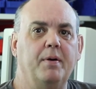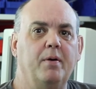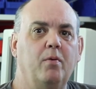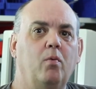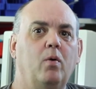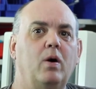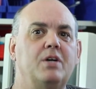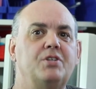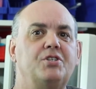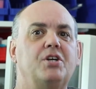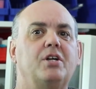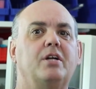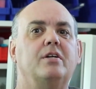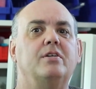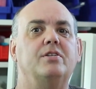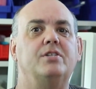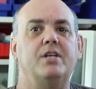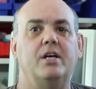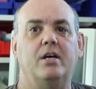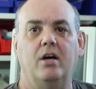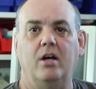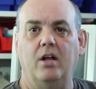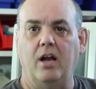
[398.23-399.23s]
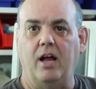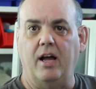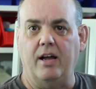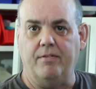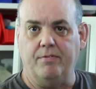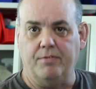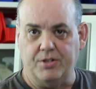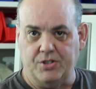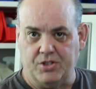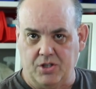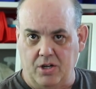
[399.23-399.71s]
It wasn't until I
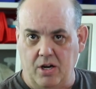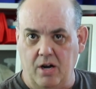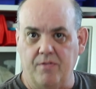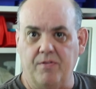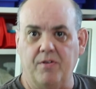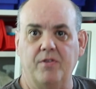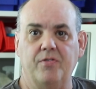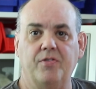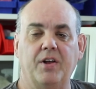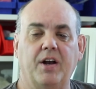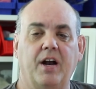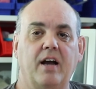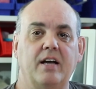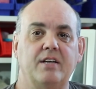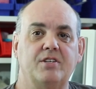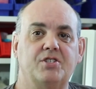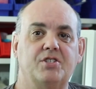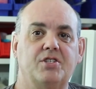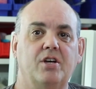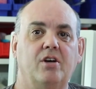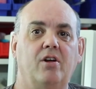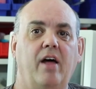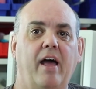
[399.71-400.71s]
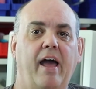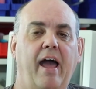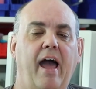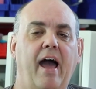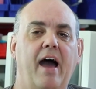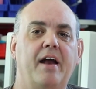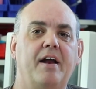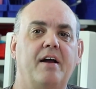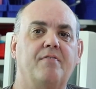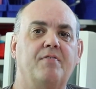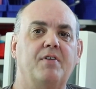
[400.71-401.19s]
discovered that I still
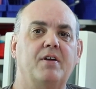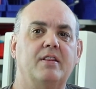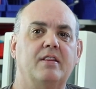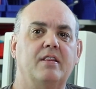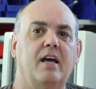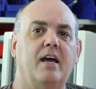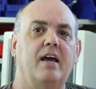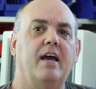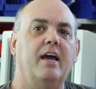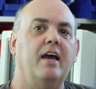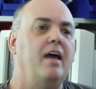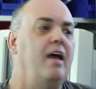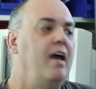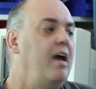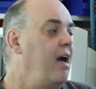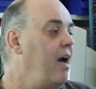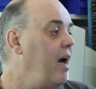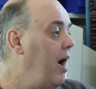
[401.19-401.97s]
had everything.